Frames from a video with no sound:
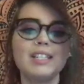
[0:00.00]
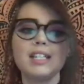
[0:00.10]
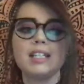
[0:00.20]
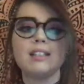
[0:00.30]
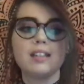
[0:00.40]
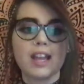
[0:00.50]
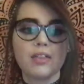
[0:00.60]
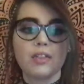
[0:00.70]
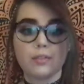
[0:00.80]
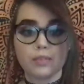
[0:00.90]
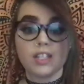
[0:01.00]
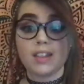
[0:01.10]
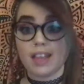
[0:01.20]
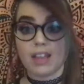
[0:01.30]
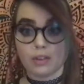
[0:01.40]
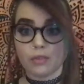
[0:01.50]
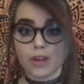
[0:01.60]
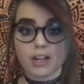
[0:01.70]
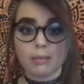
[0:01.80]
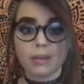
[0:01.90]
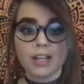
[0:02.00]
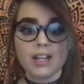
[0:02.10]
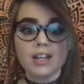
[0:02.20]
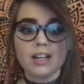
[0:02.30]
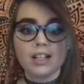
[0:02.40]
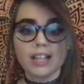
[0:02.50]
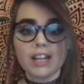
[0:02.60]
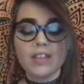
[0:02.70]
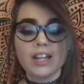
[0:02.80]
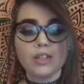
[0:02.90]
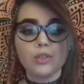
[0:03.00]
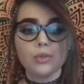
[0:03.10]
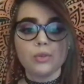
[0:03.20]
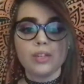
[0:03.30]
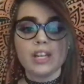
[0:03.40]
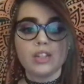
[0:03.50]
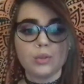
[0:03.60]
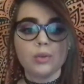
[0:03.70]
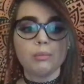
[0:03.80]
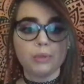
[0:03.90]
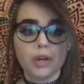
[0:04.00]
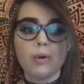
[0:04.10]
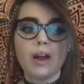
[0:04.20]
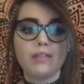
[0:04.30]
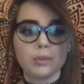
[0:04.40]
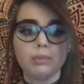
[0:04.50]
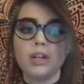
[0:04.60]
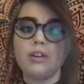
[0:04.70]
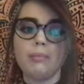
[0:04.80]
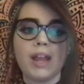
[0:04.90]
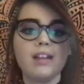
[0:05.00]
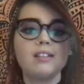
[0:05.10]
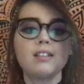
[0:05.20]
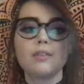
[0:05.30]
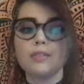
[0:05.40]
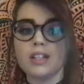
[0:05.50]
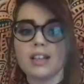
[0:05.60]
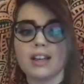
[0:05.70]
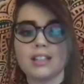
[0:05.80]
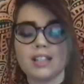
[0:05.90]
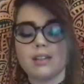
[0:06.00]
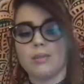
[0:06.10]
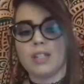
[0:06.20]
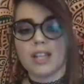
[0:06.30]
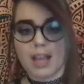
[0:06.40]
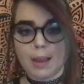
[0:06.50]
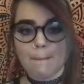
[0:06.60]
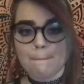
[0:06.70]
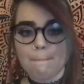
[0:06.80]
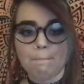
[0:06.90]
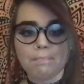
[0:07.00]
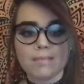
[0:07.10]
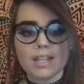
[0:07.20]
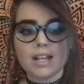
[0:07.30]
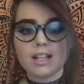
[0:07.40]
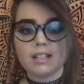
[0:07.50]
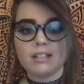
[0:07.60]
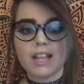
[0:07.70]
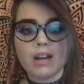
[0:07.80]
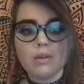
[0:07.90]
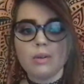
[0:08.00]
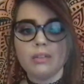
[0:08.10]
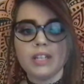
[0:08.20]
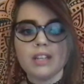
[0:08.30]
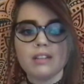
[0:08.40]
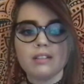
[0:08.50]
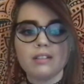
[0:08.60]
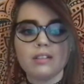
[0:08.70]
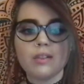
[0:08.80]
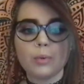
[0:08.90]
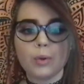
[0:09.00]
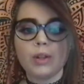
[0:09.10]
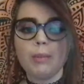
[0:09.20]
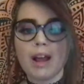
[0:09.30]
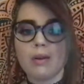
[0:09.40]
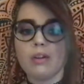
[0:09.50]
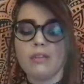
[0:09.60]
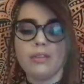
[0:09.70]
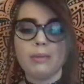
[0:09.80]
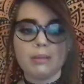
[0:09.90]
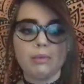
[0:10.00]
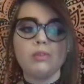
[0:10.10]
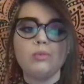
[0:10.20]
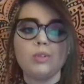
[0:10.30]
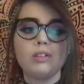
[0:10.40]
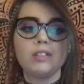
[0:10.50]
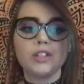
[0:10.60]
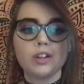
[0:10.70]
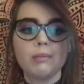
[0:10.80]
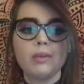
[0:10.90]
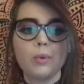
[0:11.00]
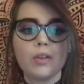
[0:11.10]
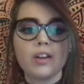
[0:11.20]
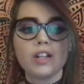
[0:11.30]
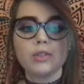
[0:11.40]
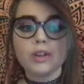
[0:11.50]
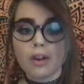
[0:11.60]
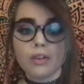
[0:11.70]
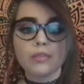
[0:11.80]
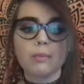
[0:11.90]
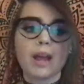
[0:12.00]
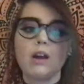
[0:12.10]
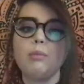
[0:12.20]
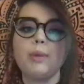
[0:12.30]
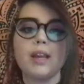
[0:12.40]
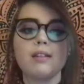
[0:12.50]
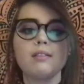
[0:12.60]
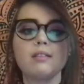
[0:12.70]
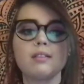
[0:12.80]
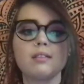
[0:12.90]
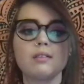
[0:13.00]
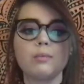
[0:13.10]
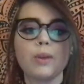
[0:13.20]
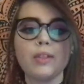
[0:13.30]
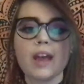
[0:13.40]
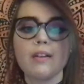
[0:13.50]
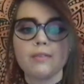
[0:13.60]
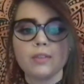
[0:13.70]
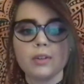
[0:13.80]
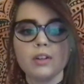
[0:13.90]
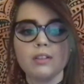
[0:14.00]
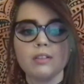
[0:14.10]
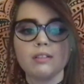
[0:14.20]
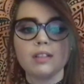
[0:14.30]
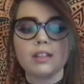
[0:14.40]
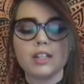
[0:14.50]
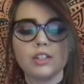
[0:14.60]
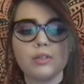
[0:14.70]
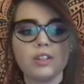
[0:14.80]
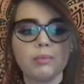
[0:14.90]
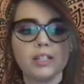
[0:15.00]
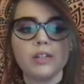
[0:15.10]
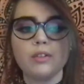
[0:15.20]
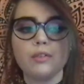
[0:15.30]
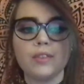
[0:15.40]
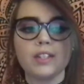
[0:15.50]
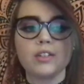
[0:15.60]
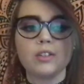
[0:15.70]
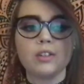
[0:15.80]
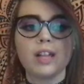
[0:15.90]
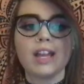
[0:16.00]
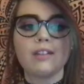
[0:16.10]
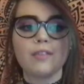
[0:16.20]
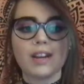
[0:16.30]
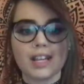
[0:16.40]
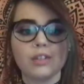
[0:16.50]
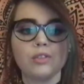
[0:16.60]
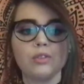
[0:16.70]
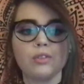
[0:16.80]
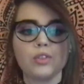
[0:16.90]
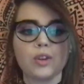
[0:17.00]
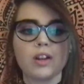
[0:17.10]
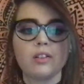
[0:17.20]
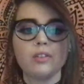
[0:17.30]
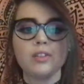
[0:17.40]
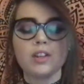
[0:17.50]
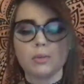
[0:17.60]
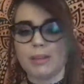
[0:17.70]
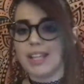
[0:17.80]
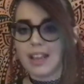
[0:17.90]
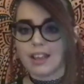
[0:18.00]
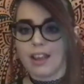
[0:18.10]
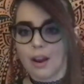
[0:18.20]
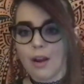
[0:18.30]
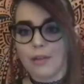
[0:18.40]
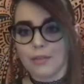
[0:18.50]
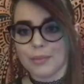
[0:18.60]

did they get their freedom. A land that has truly endured blow after blow of pain and suffering that continues today. Now only the willpower of the people will determine where the country goes from now, because with effort, the issues of political, physical, and financial struggles could be taken care of.